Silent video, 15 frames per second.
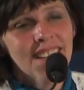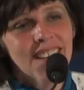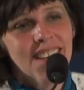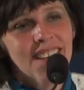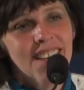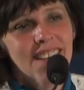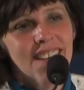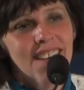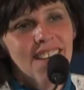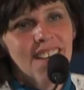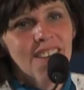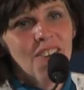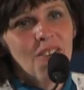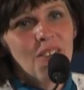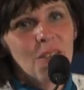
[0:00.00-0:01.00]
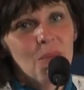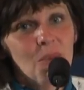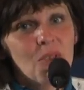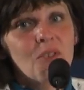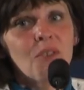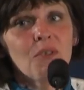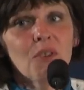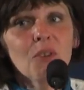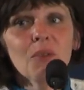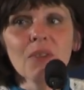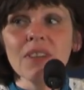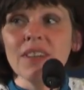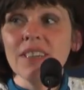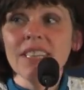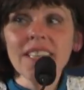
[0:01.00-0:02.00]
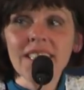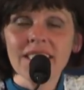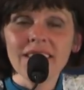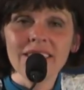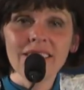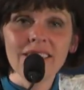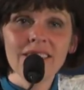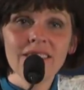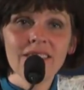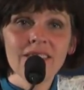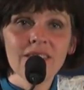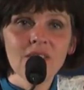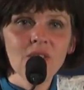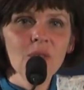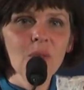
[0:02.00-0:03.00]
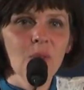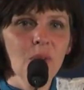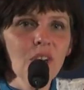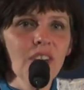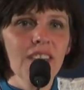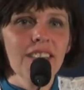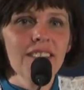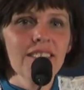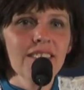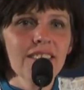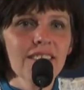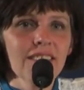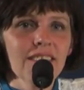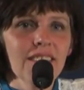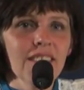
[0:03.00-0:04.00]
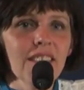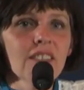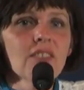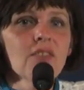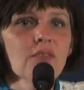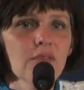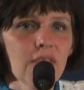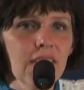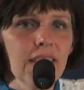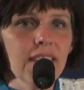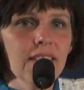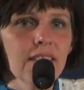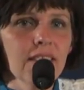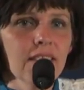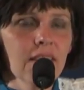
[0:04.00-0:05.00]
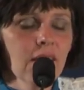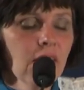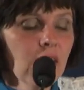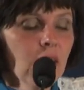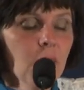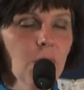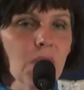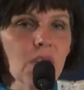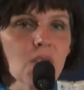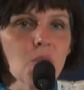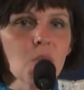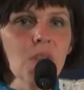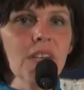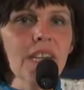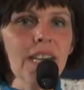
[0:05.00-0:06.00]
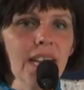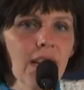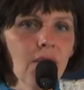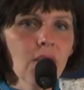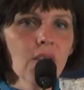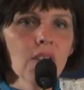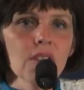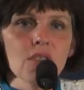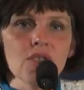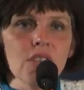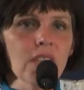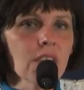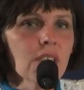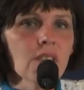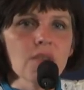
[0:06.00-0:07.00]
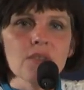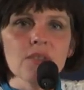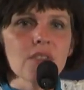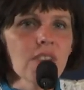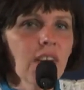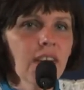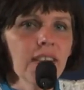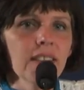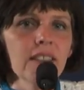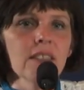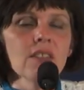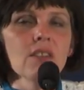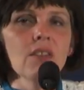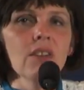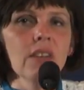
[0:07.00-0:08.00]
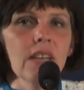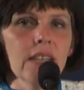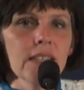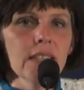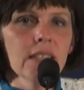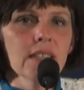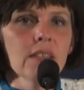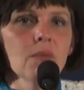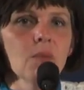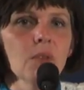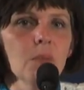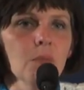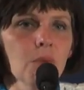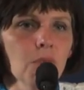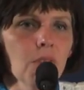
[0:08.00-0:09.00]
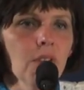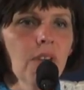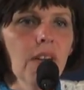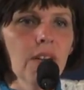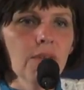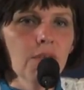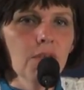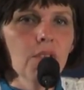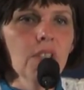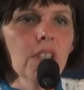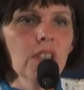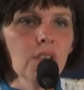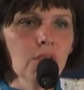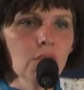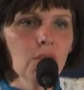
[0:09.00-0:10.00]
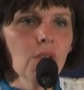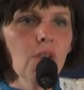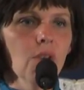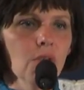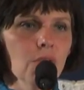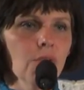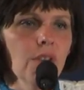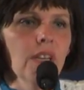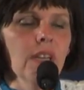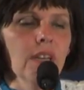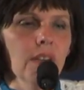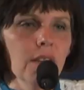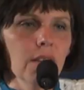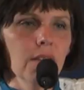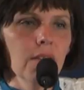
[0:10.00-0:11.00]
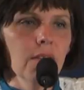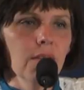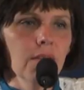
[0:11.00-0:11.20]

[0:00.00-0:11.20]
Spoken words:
I know that most of you that are here, you want it, and that's great, because we're never going to change our societies unless we put our effort into co-creating.